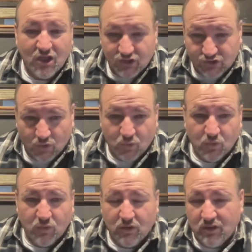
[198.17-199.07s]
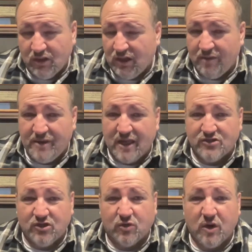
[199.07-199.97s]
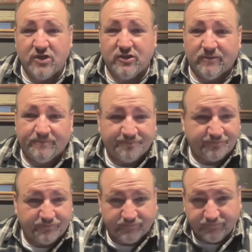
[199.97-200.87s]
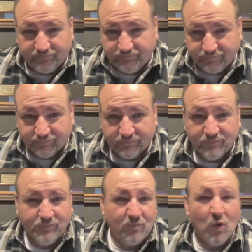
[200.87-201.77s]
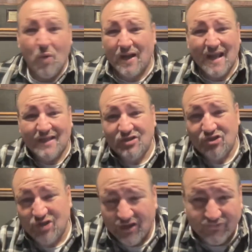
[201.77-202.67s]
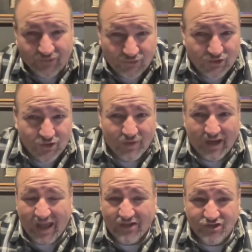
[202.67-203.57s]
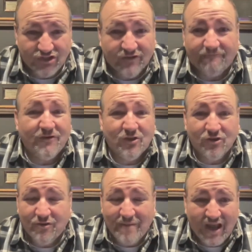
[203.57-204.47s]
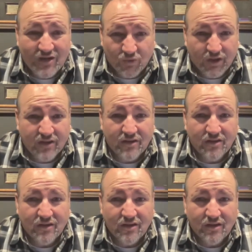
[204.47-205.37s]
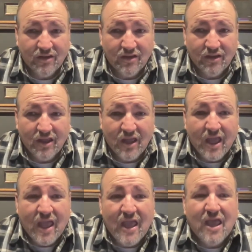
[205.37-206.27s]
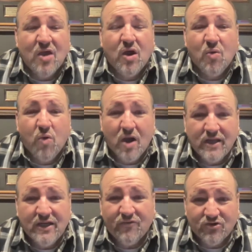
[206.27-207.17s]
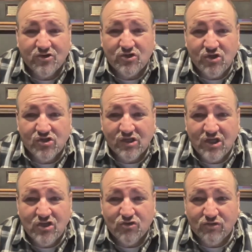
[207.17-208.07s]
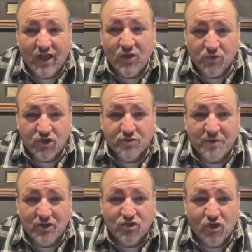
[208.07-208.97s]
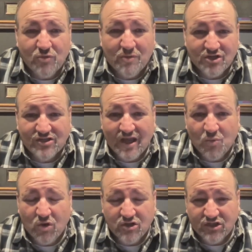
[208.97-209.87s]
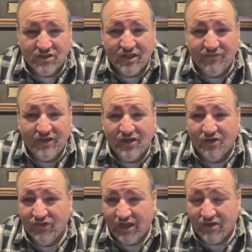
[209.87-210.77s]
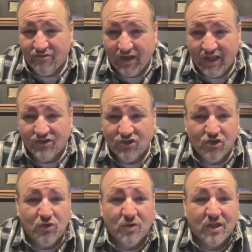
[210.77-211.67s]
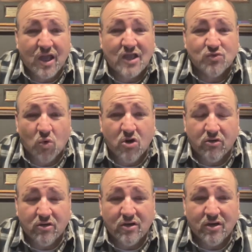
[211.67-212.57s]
So let me ask you a question. What kinds of junk food do you allow just to fill your mind with? And what difference do you see in your day when you spend too much time watching TV and on the internet than you do in God's word?